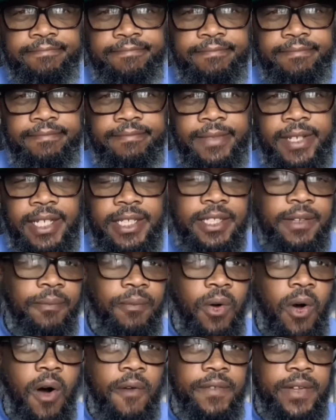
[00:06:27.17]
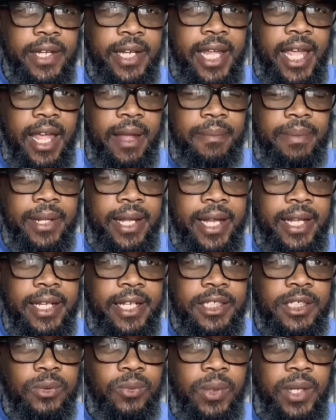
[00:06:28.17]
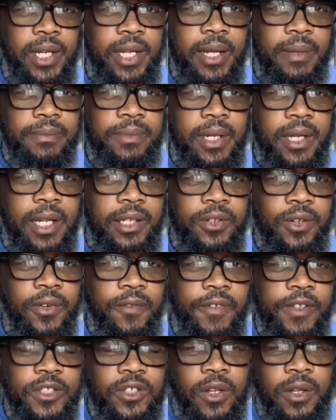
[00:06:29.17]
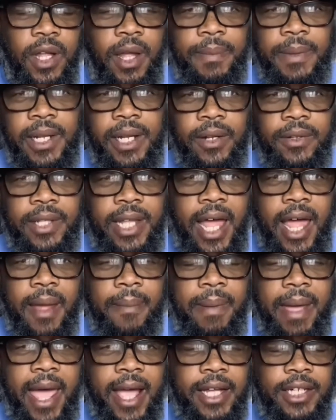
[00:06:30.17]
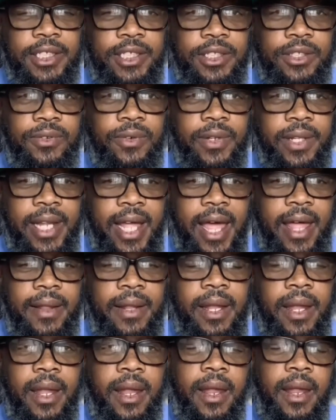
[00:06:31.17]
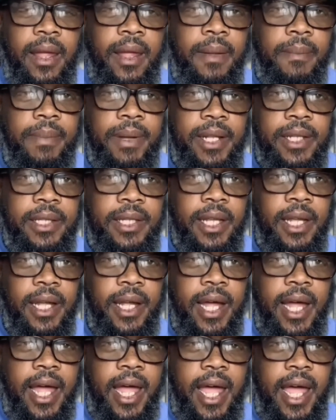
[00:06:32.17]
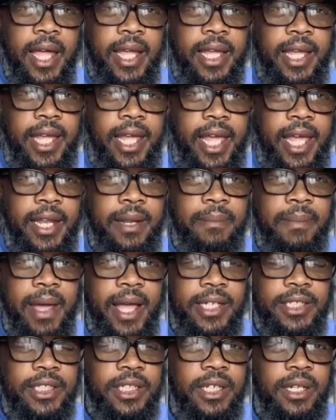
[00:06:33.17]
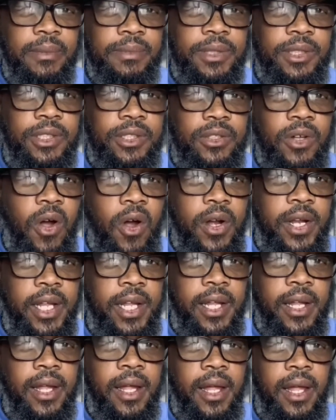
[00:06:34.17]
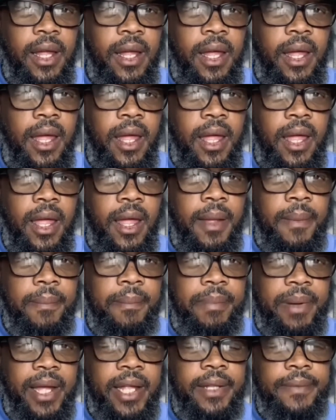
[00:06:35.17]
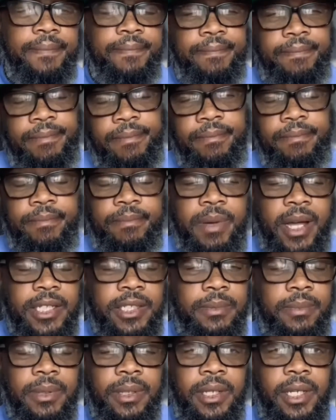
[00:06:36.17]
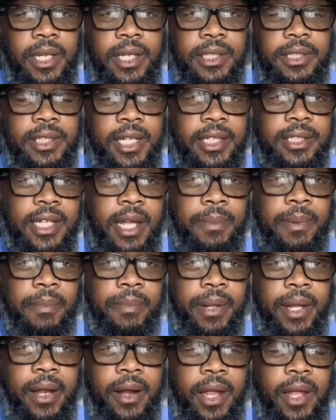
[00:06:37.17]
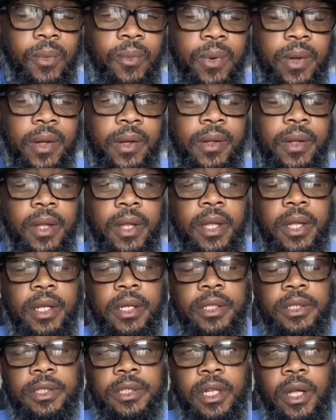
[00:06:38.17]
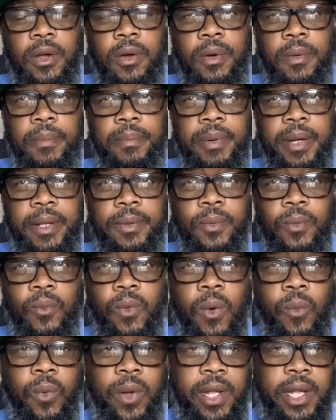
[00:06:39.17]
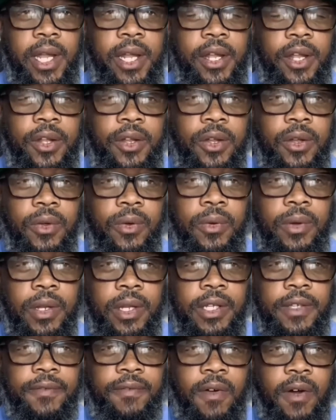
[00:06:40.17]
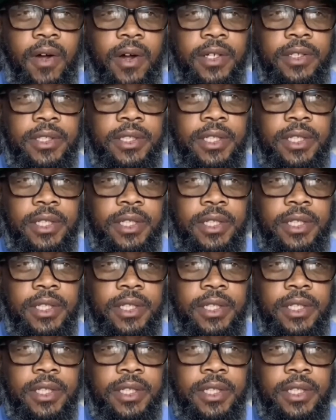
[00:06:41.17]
he's involved in the game plan this week. I don't know if he's going to come in on dime packages or not. But I can't imagine him starting. But possibly he's that type of player. He will. So, but what we need to do as far as